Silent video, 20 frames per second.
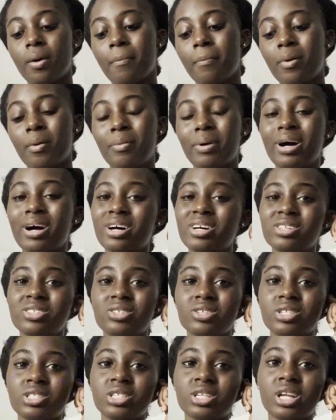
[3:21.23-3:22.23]
But my
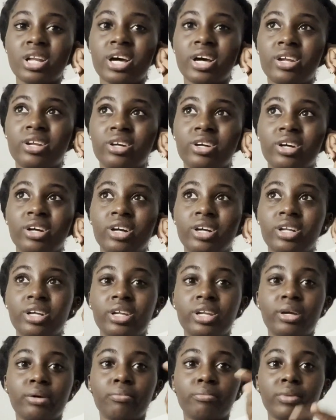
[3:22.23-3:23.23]
also say like the girly
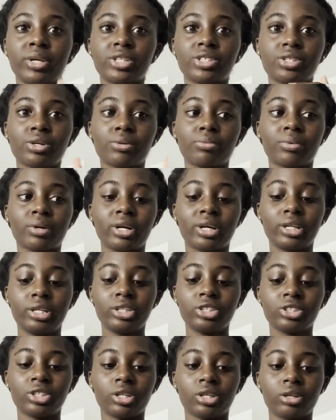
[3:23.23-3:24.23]
them mix up
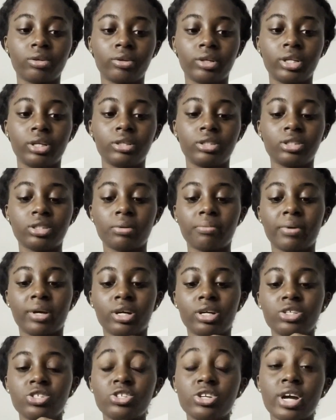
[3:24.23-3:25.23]
conditioner with it, so I'm
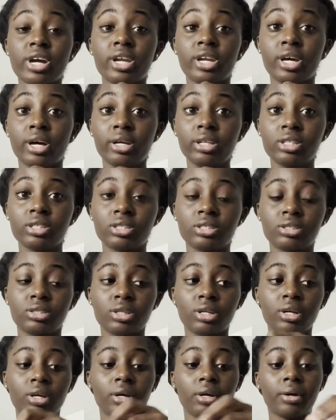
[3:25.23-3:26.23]
gonna try that
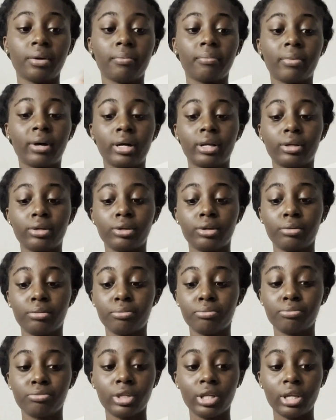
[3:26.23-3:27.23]
and
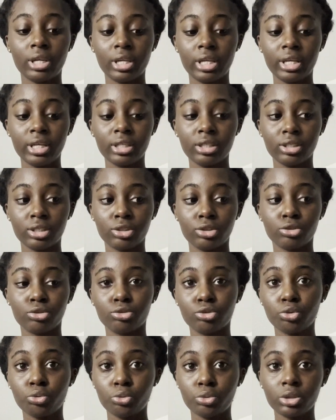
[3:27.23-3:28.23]
the
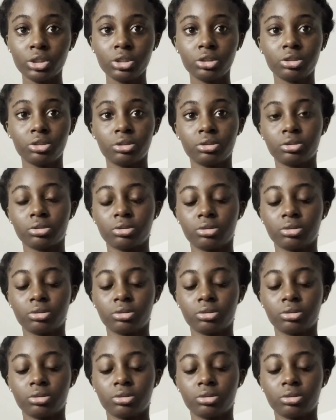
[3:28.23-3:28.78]
root.